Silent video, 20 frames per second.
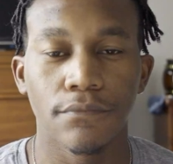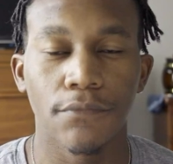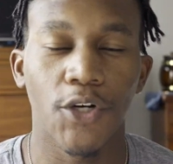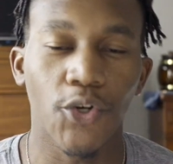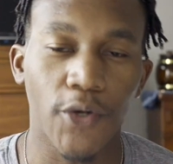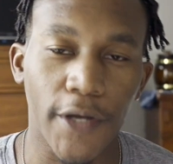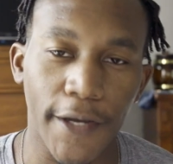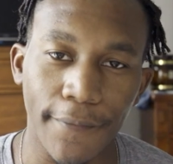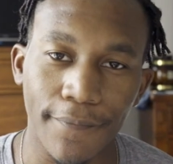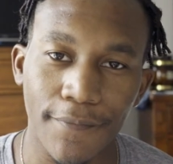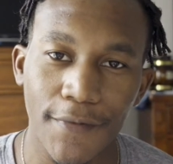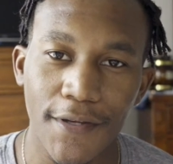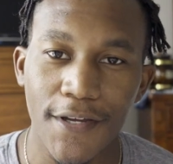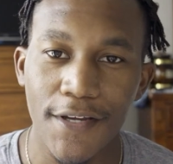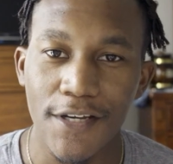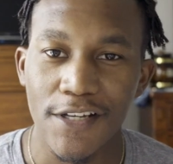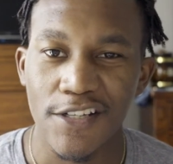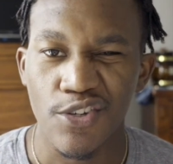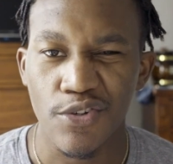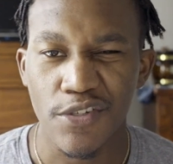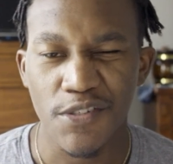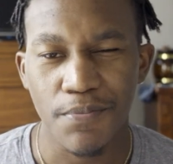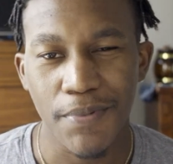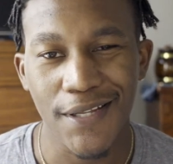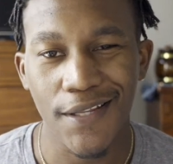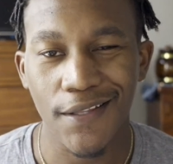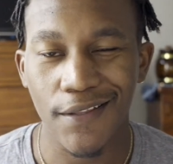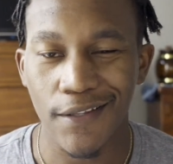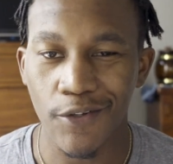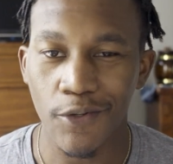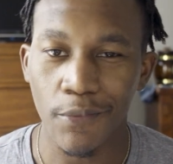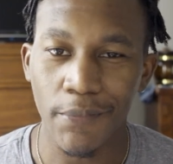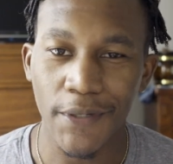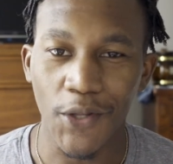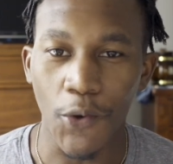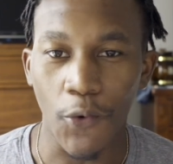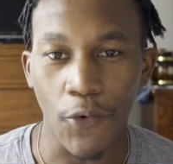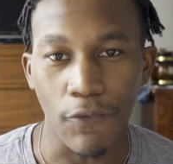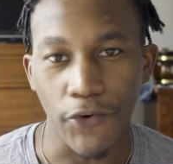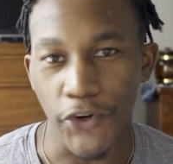Okay, so it's been a little bit
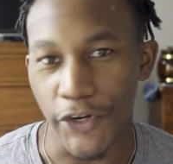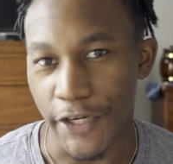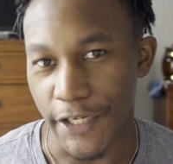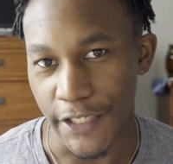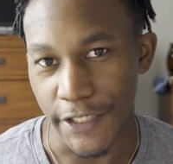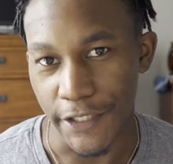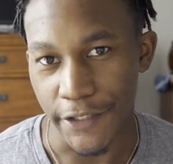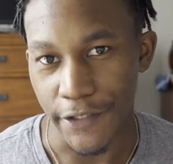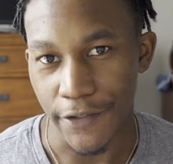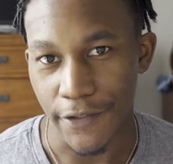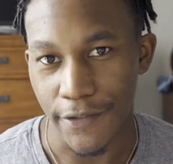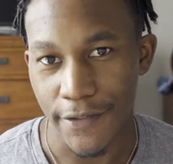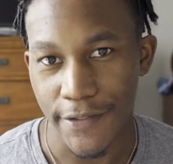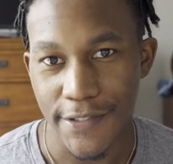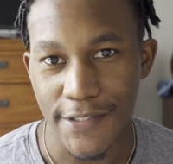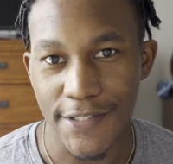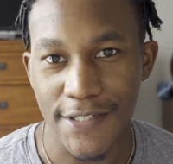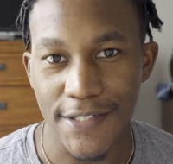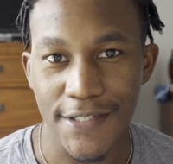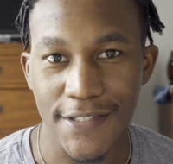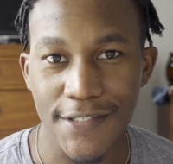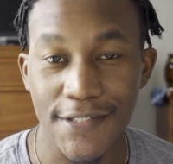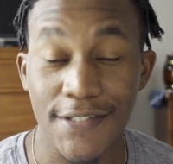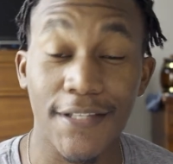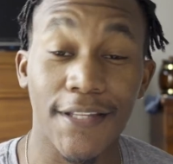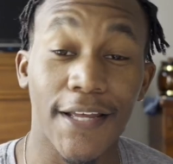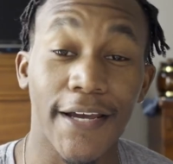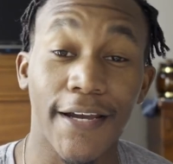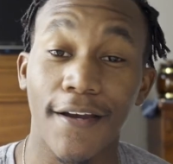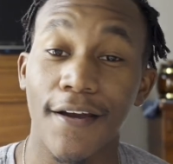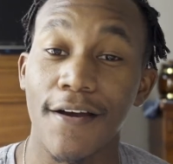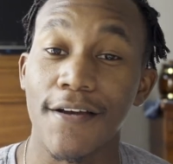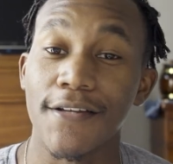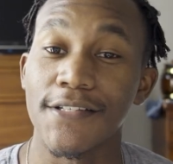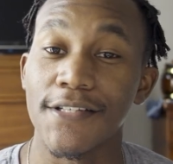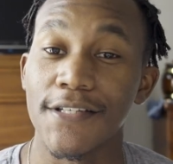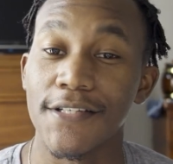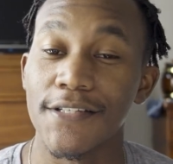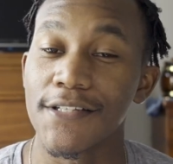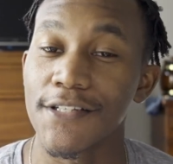over a year since the Nikon
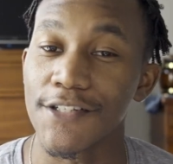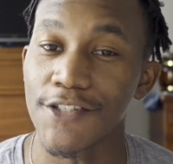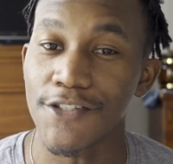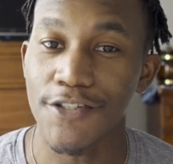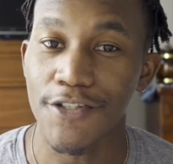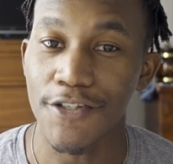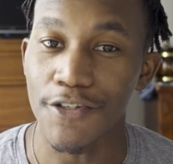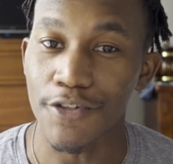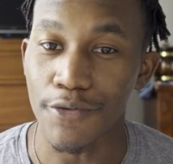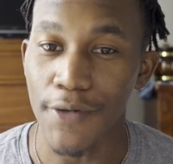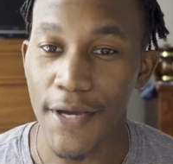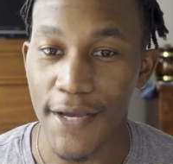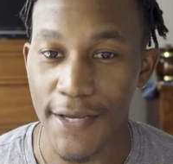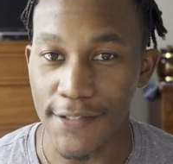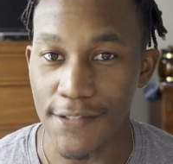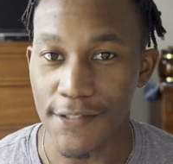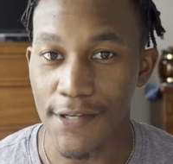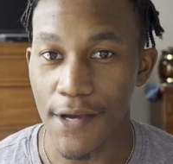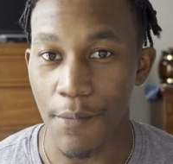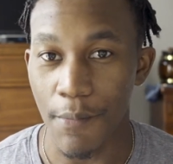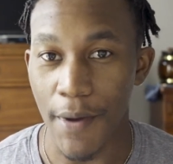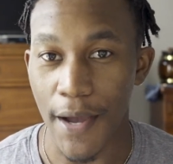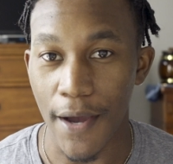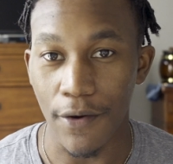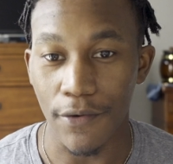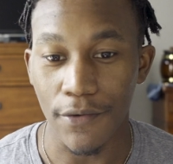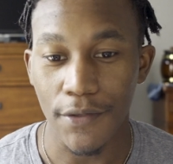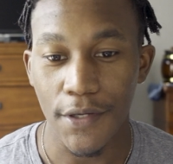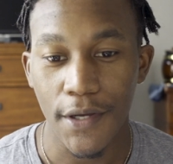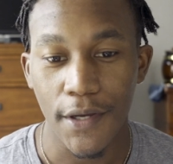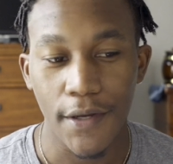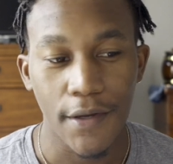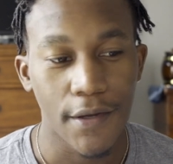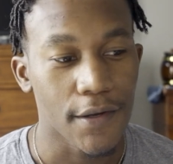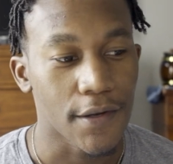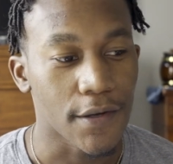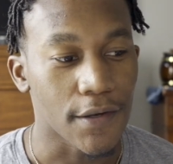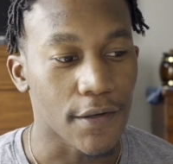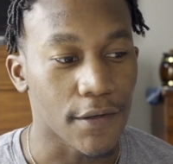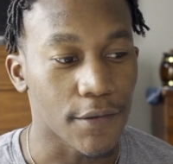Z6II has come out.
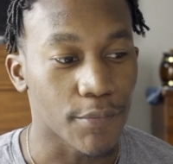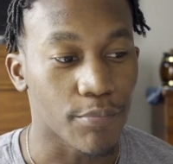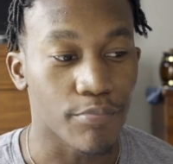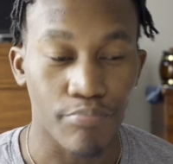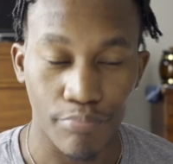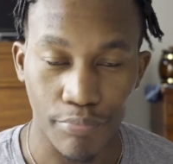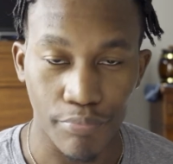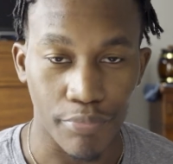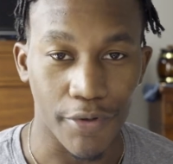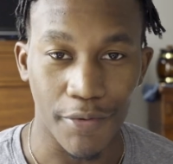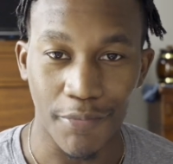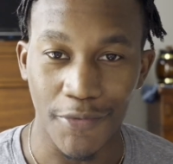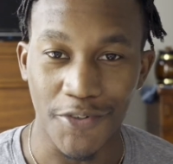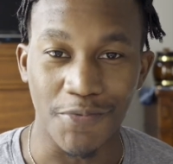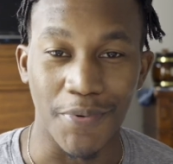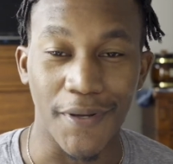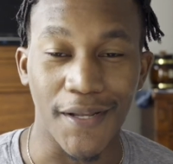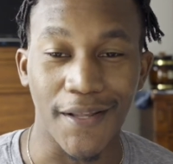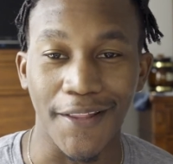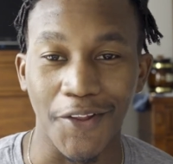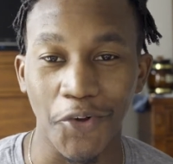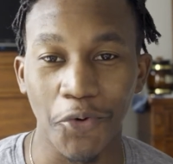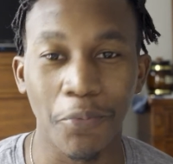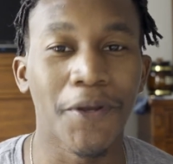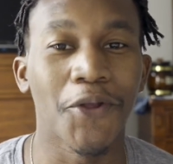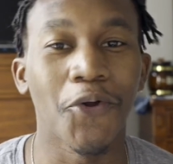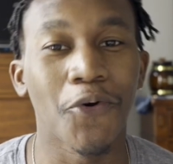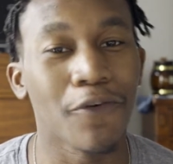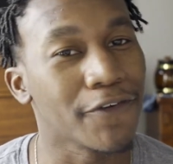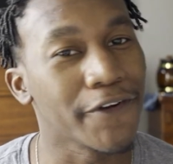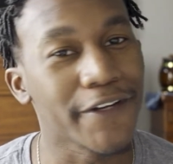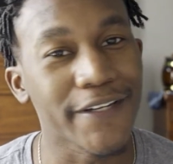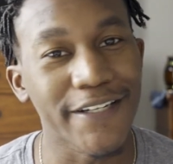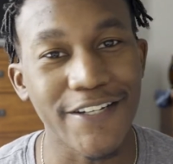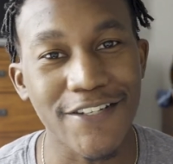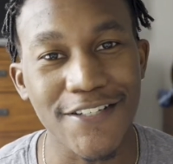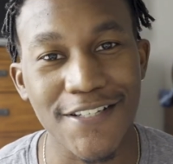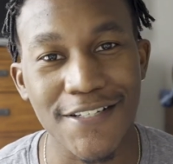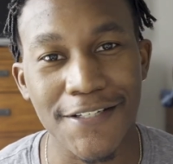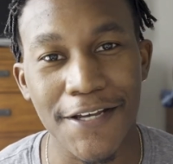Uh, Pretty much been a little bit over a
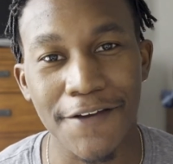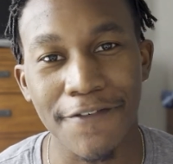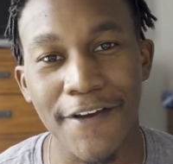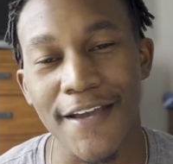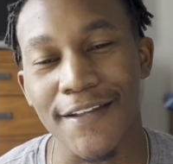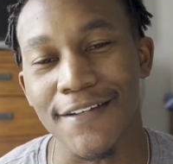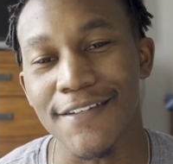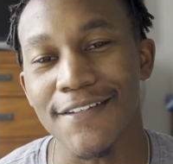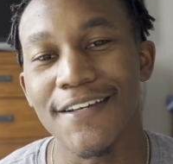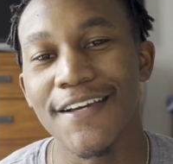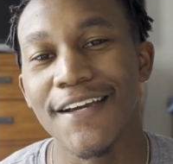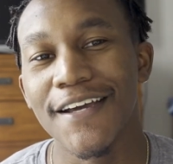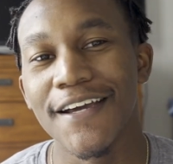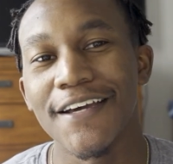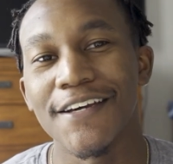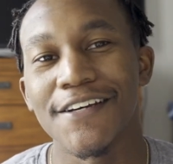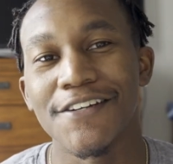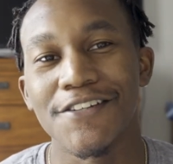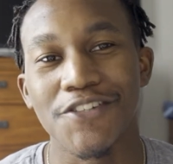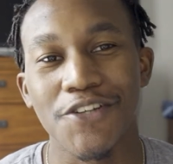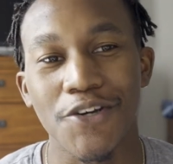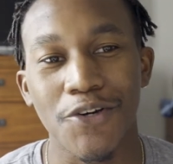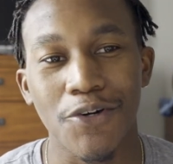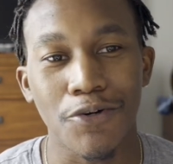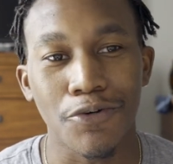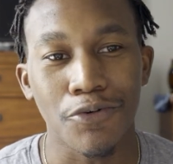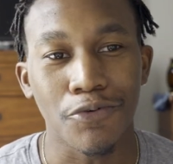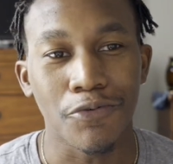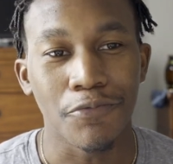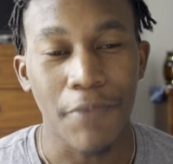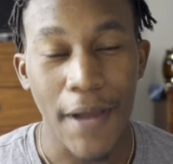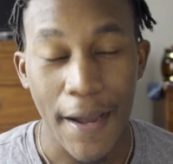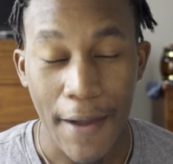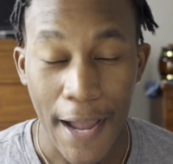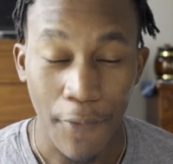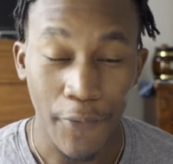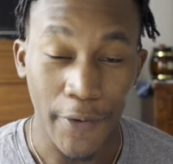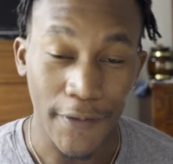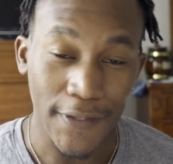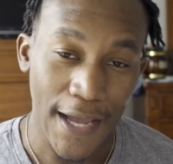year since I've had it. So
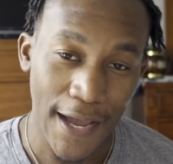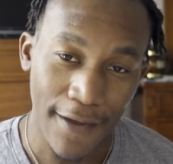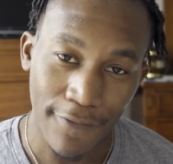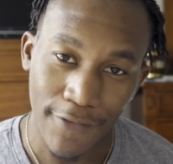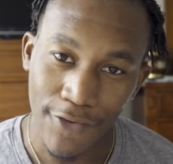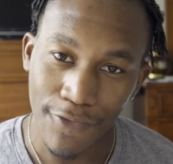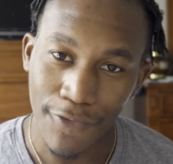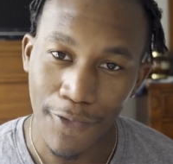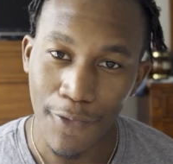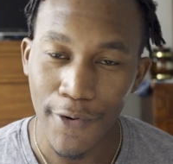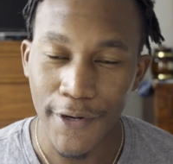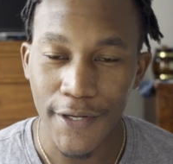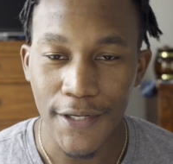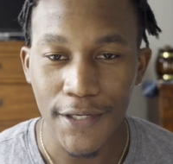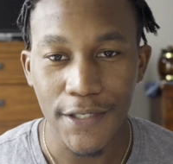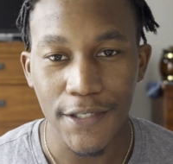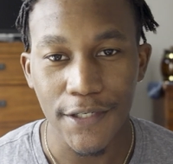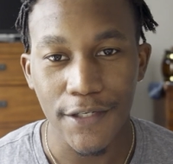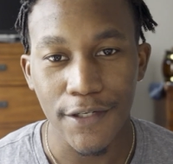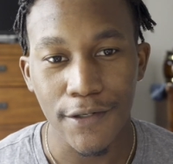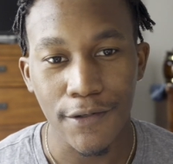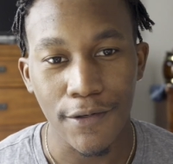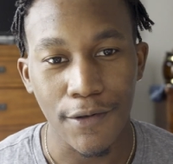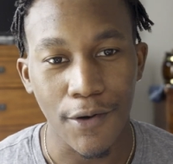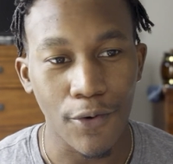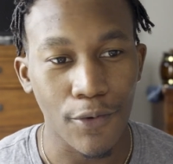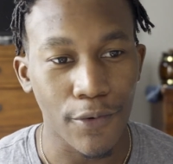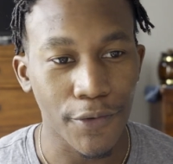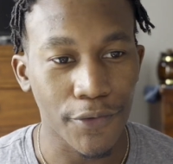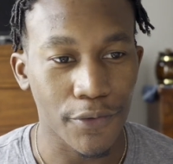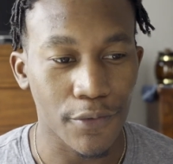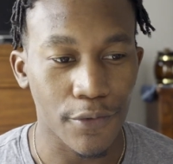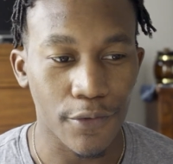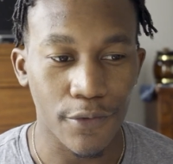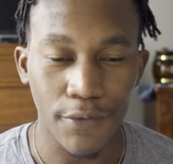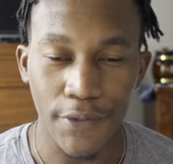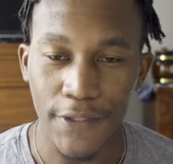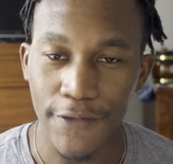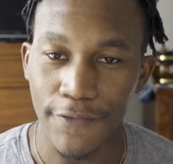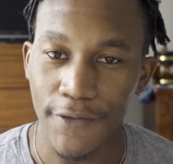with having it for a year, going
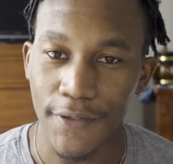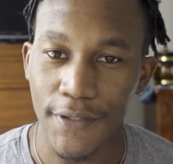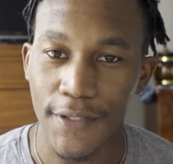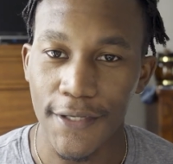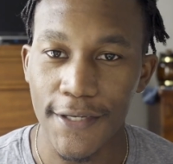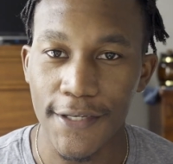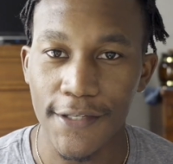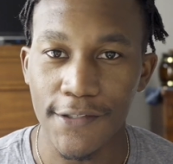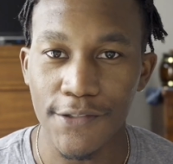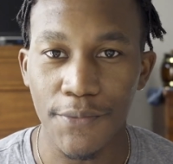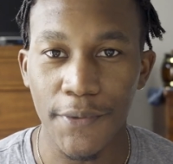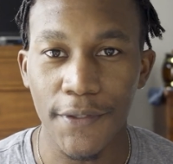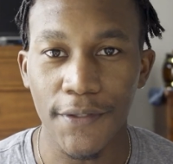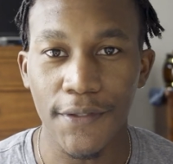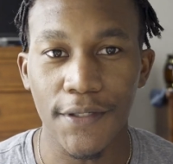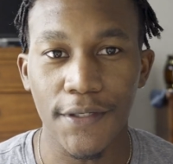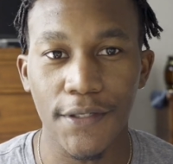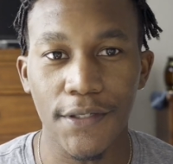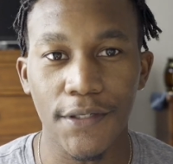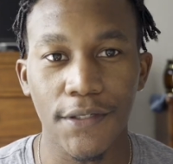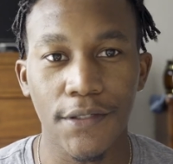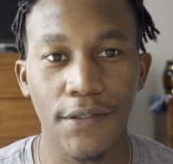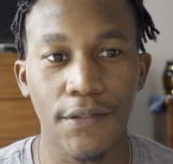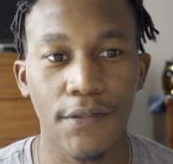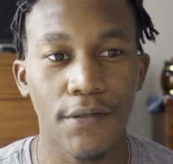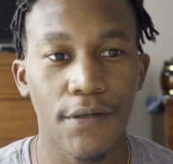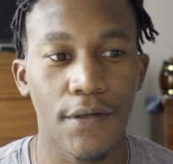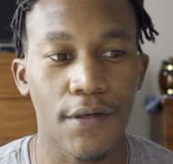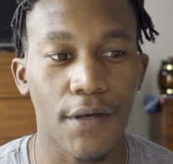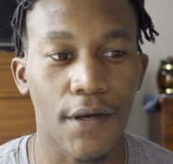through different things with it,